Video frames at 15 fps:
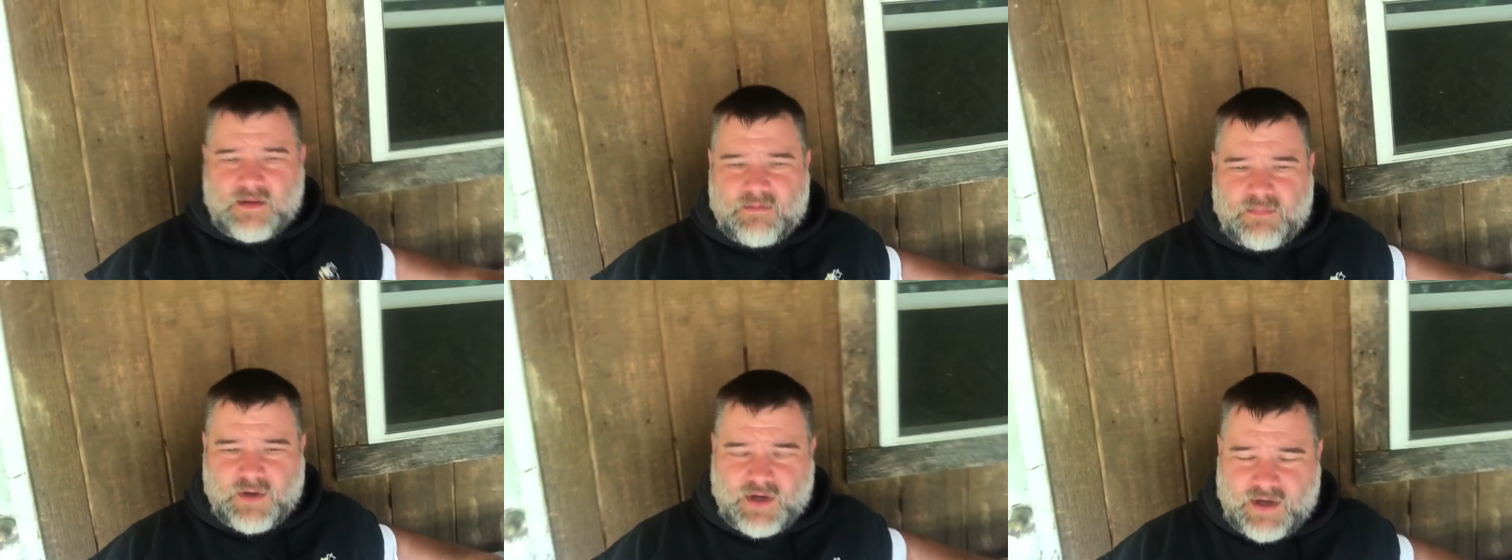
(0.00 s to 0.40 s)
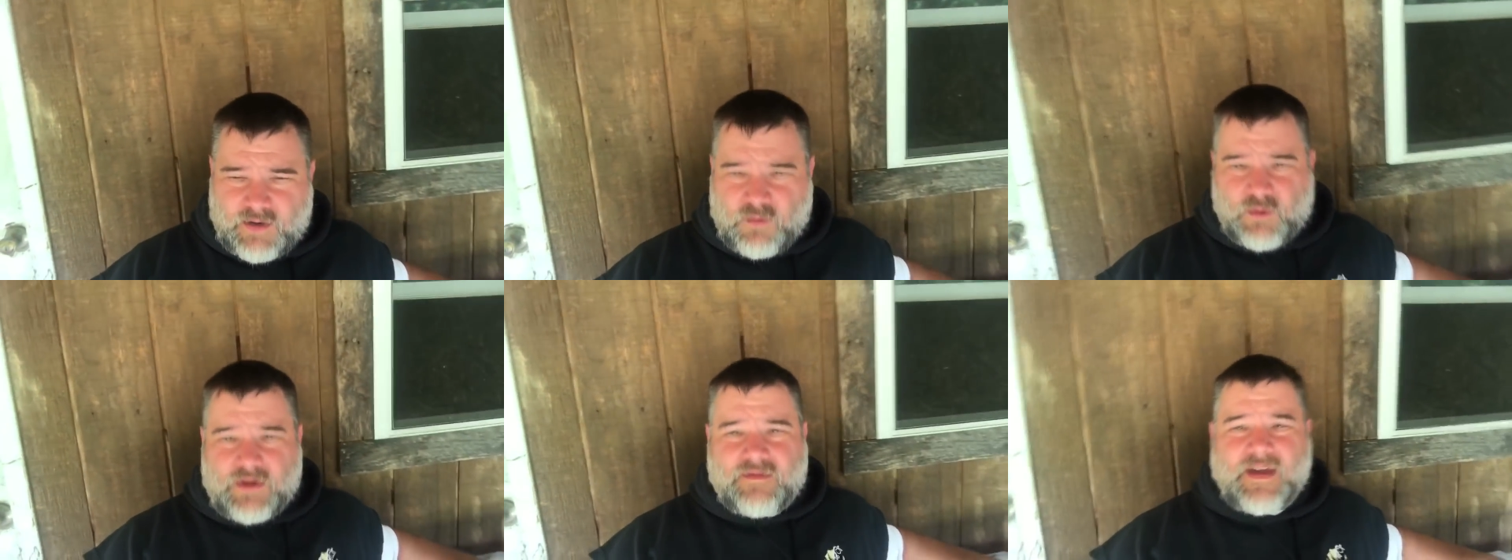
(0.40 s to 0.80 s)

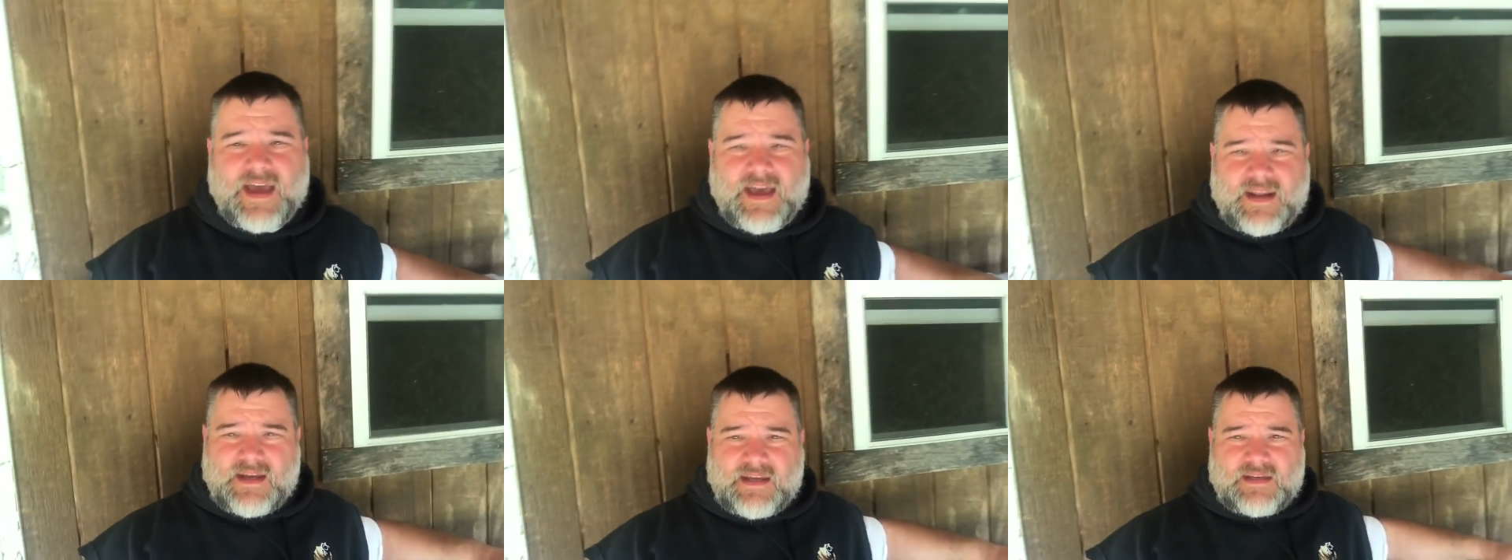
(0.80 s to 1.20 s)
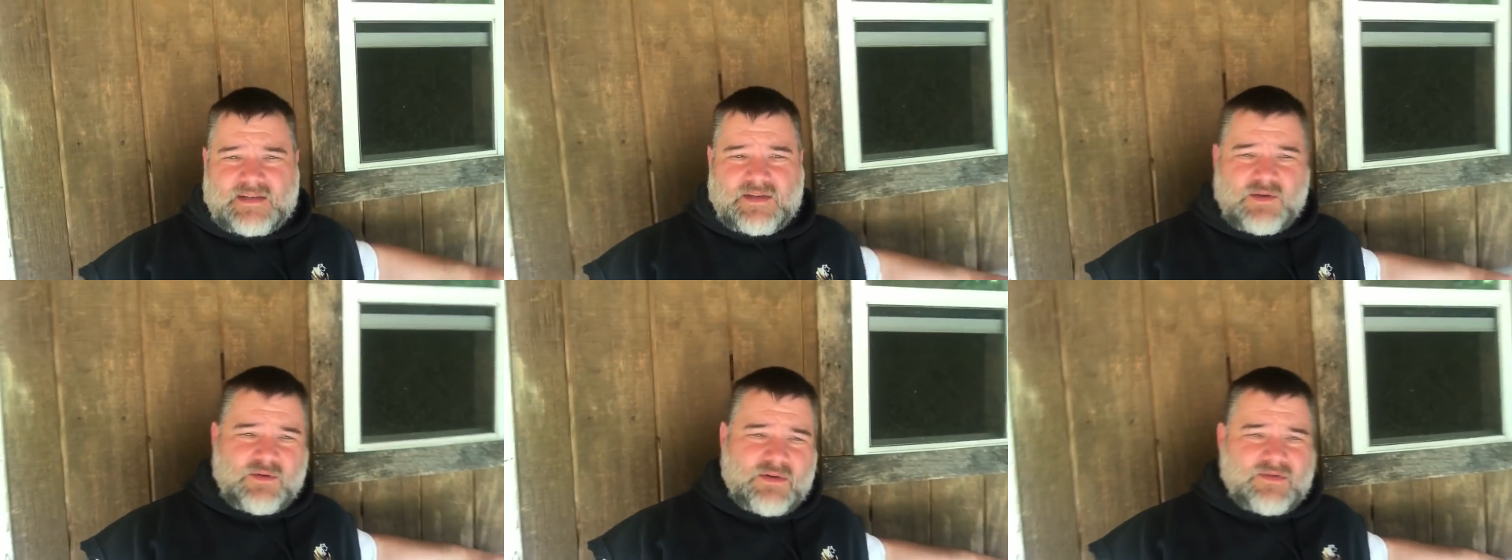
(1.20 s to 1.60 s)
but we've had a
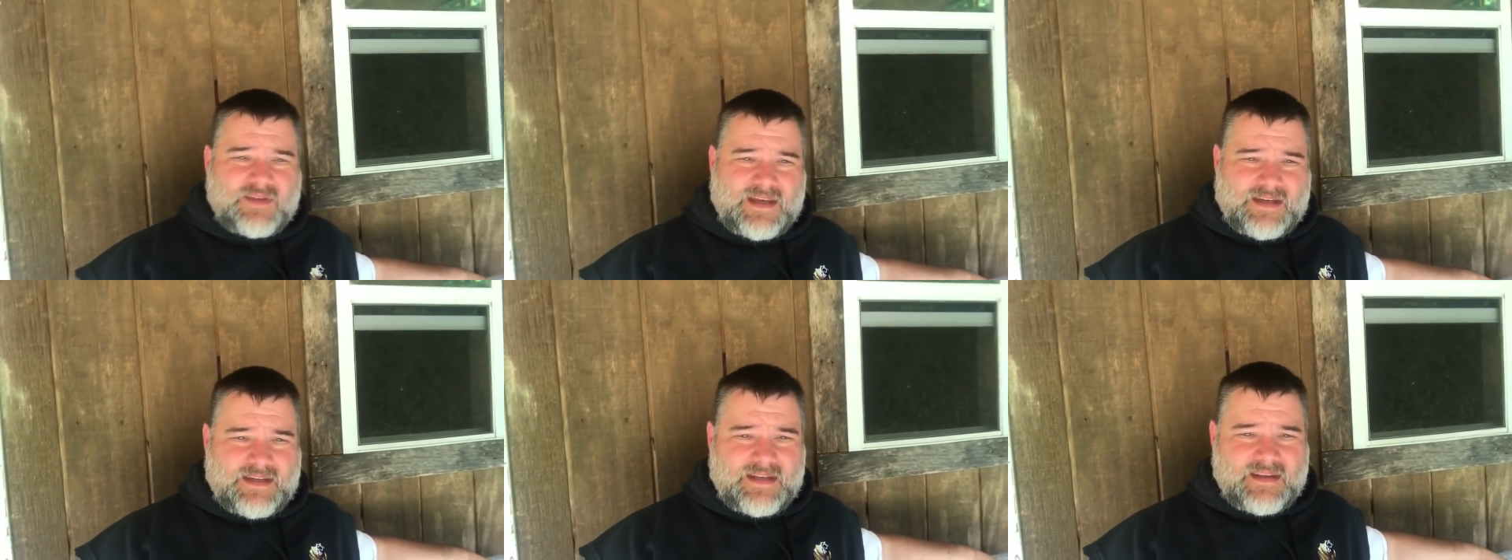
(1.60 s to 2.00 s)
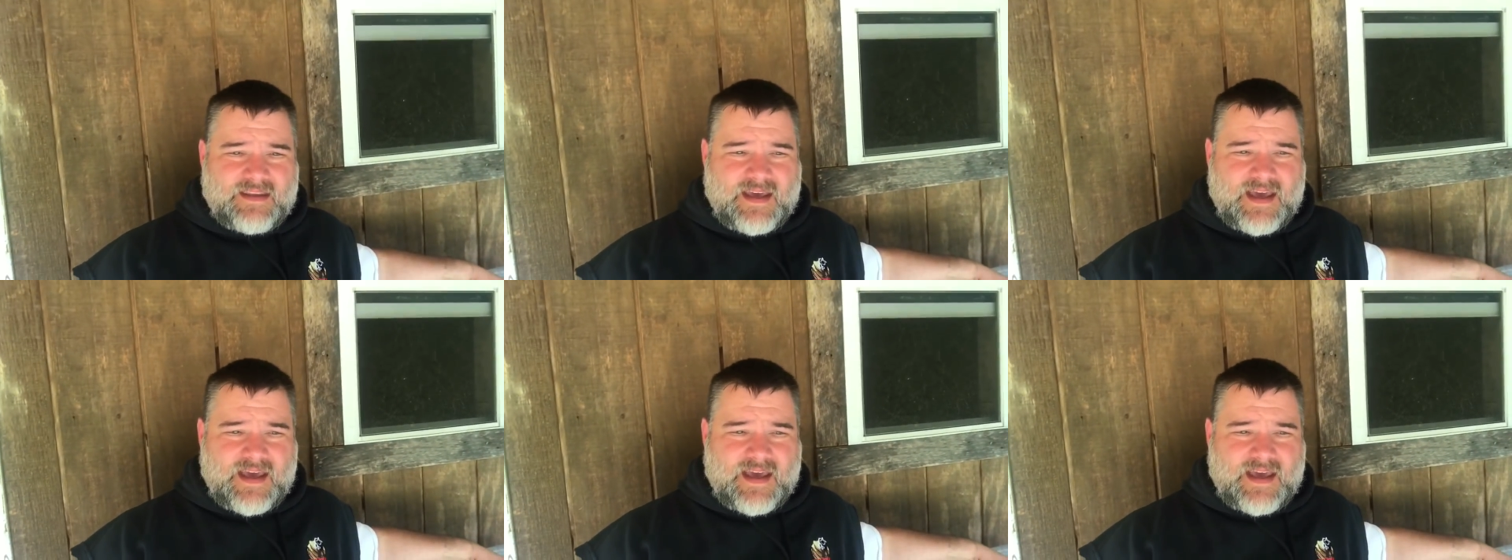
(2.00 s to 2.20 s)
student that did